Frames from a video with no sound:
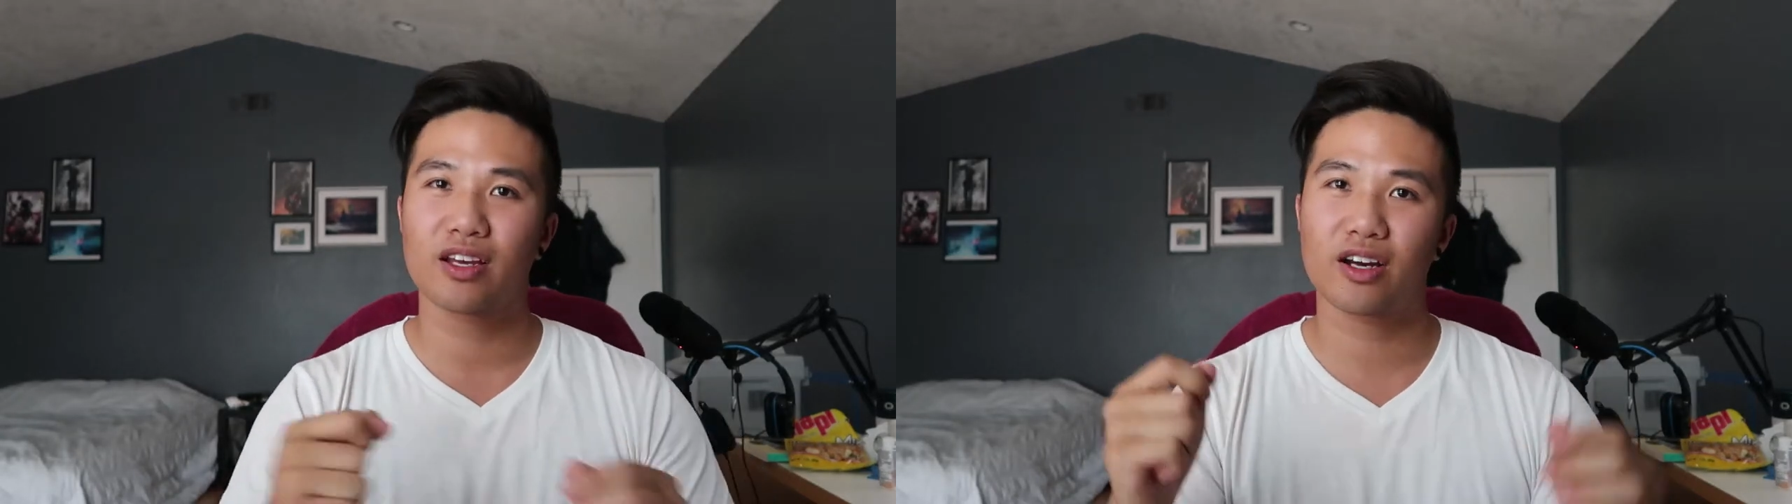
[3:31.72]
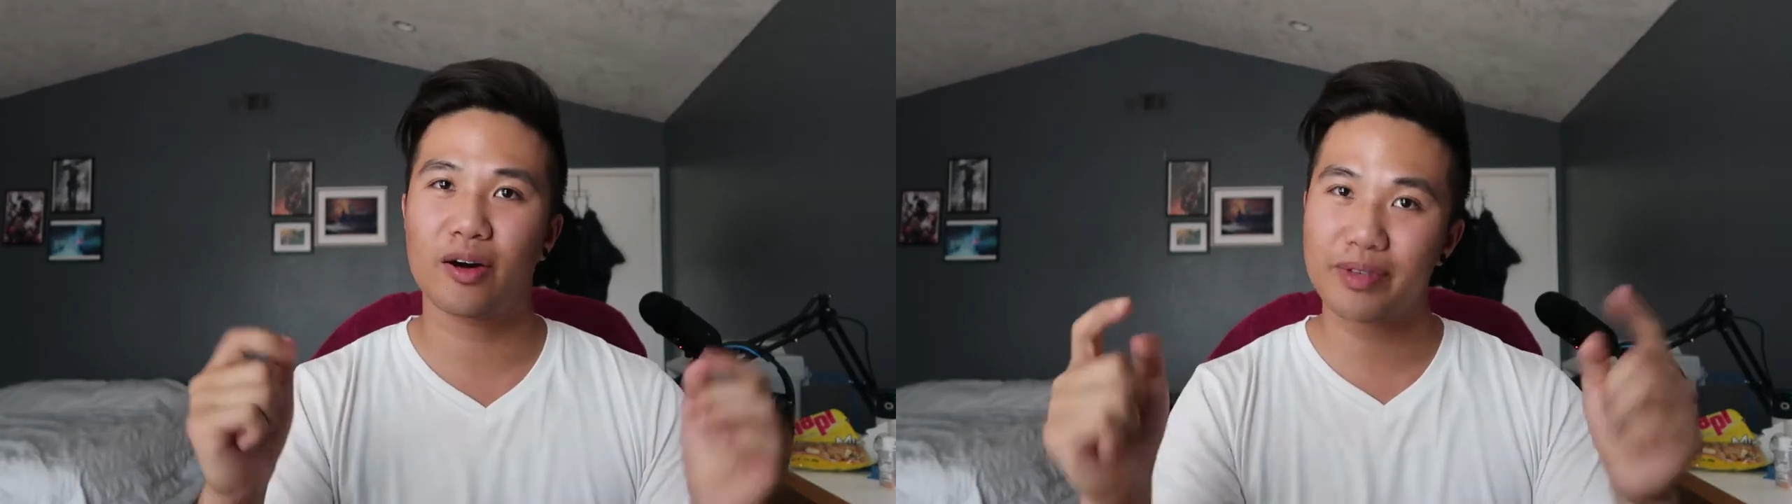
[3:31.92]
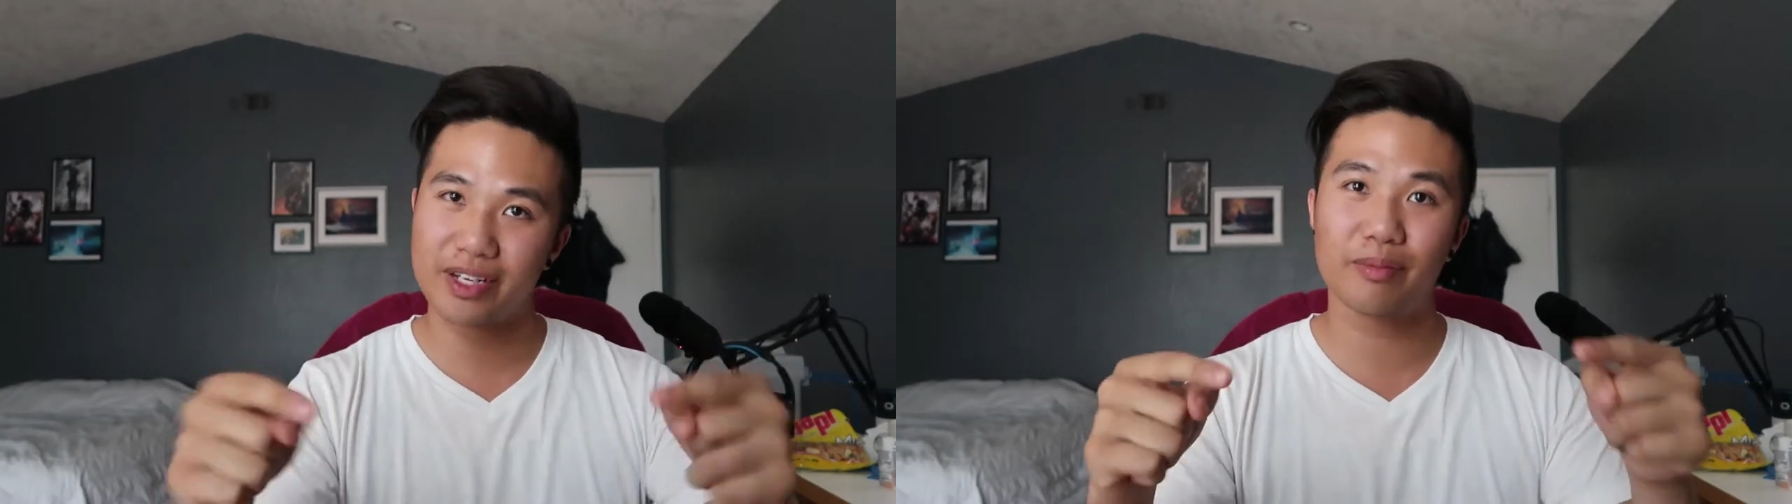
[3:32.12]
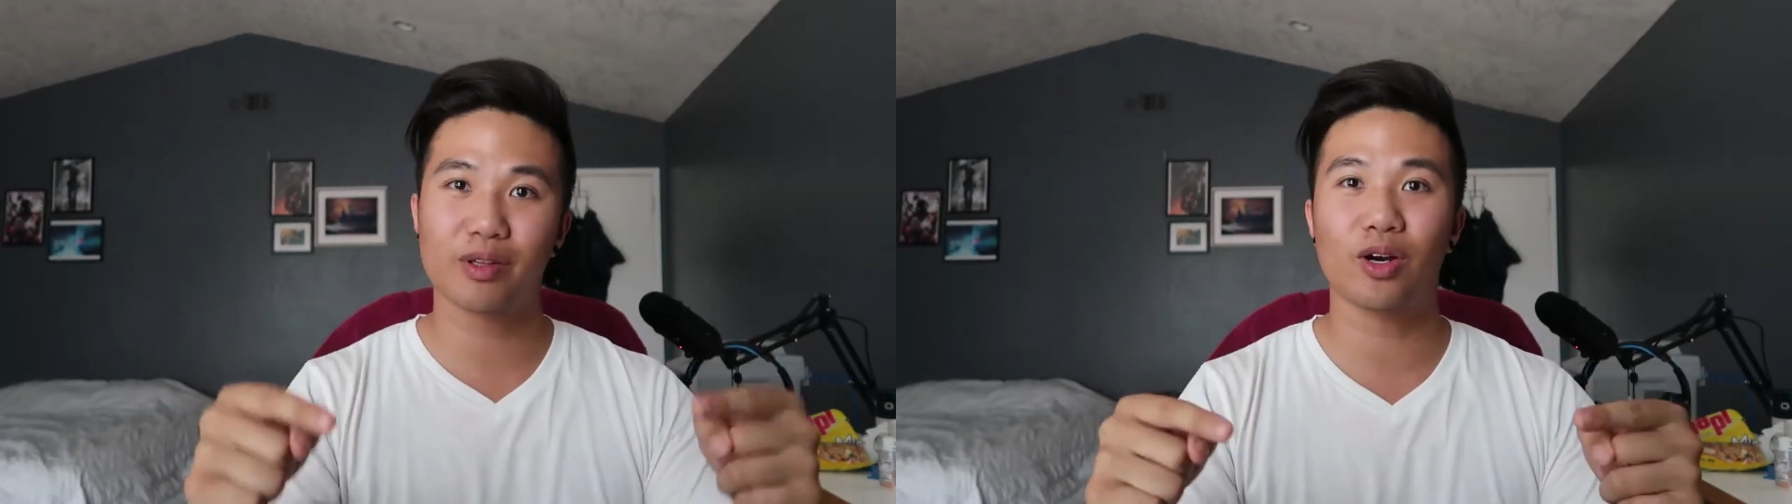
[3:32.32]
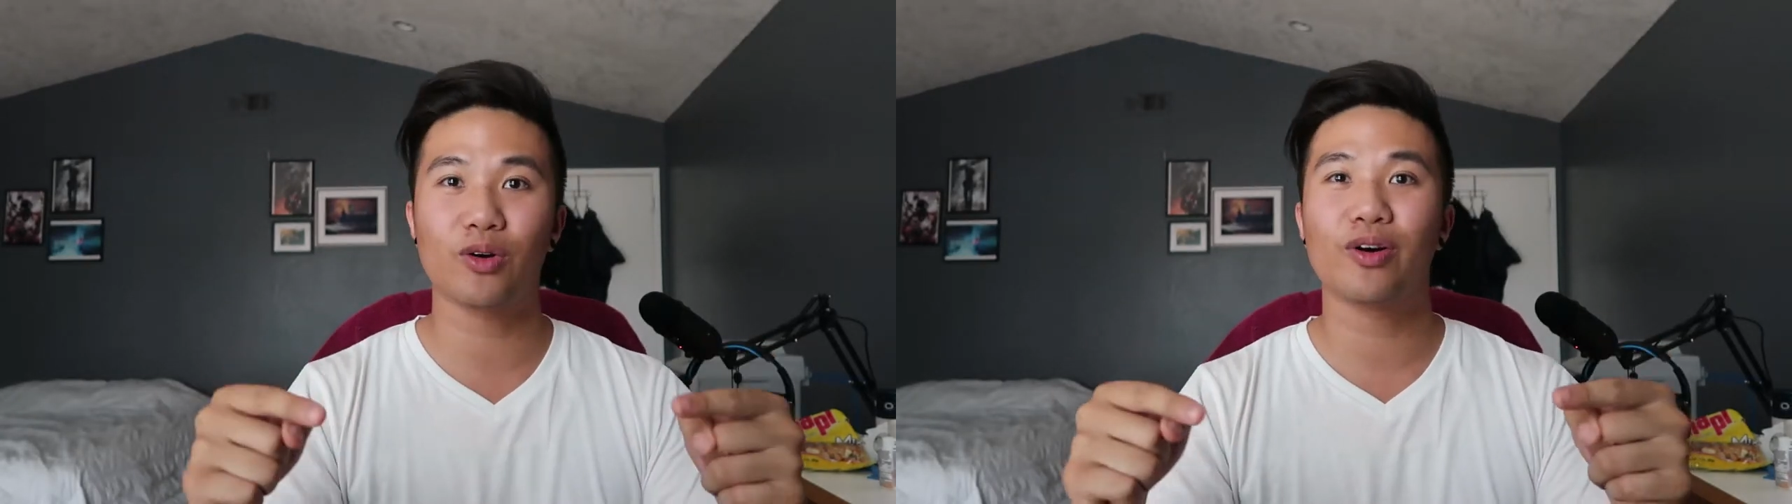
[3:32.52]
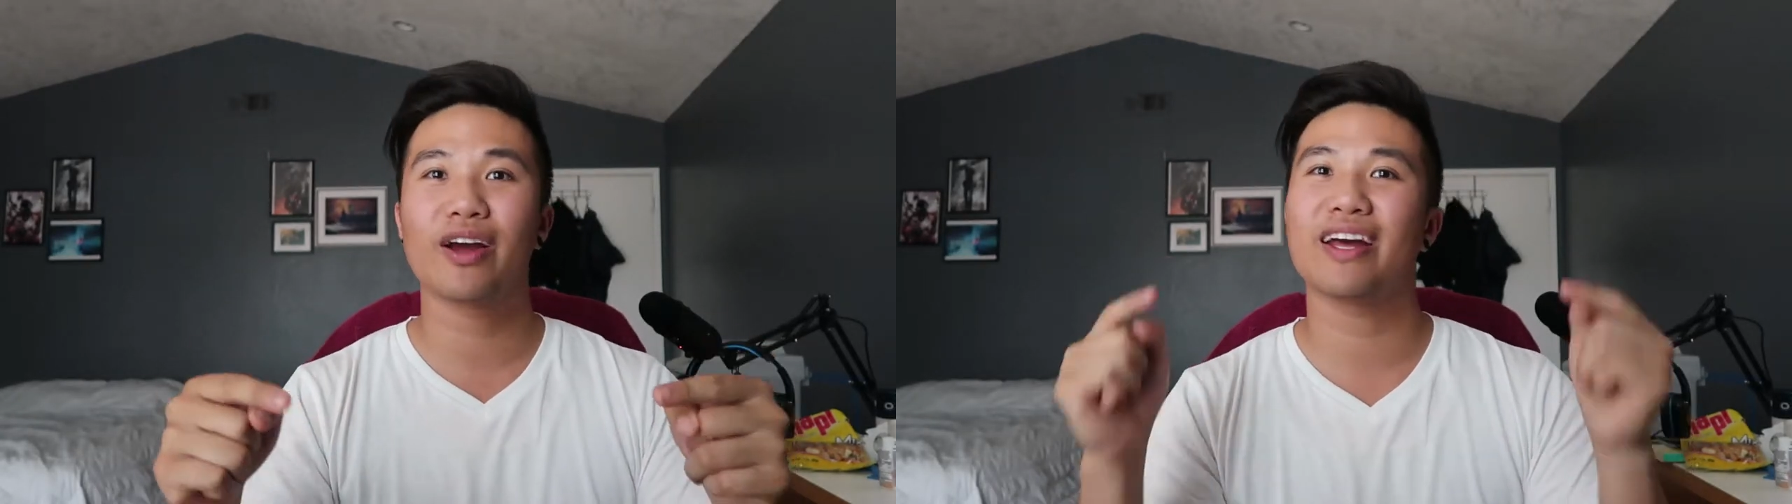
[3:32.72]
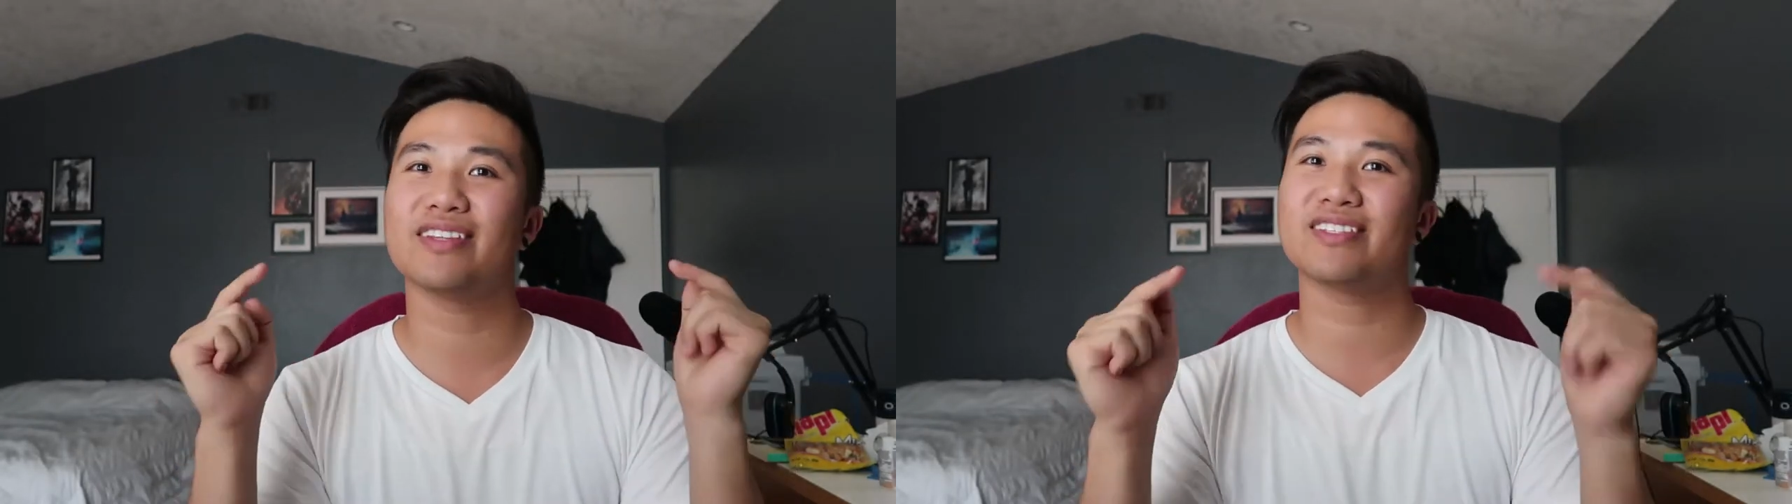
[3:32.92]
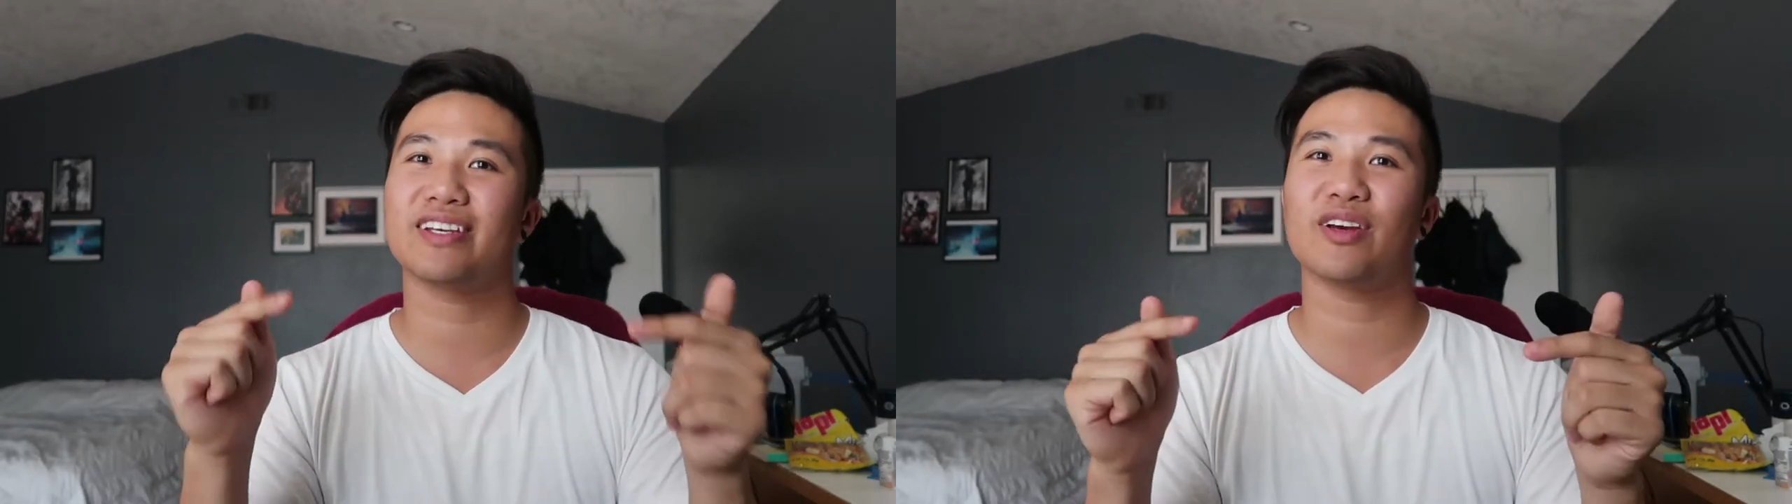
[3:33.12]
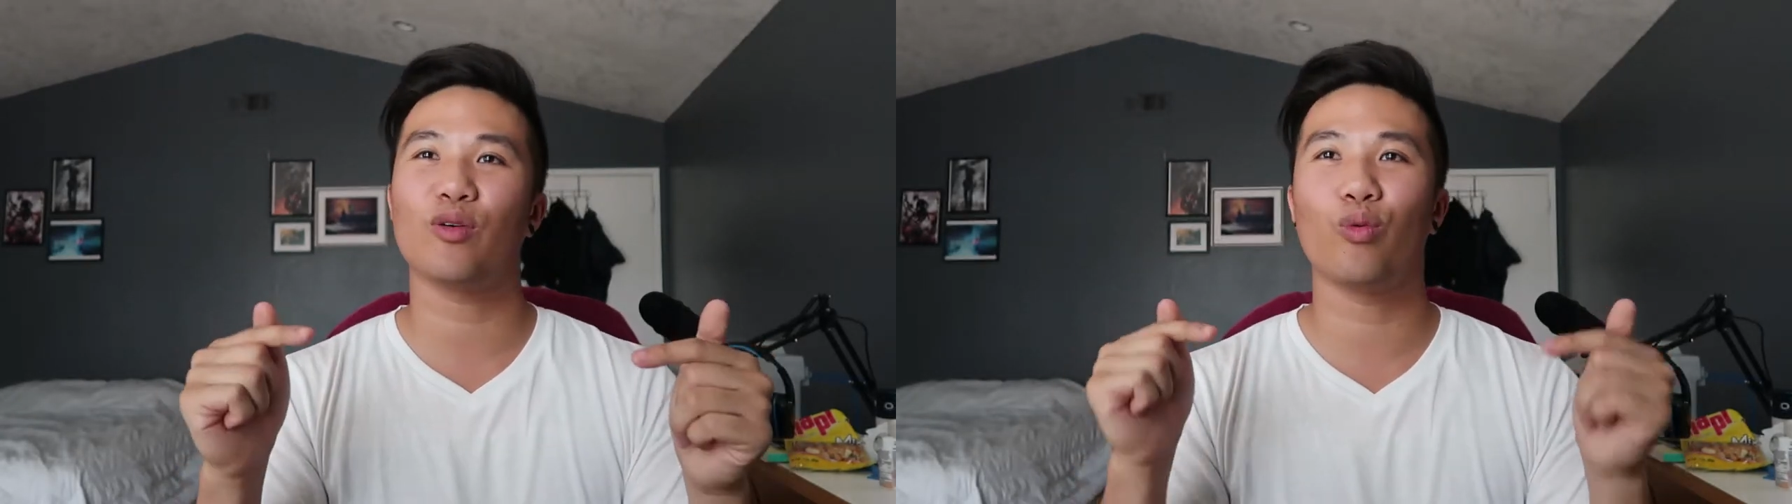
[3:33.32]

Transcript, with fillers: Comment down below and say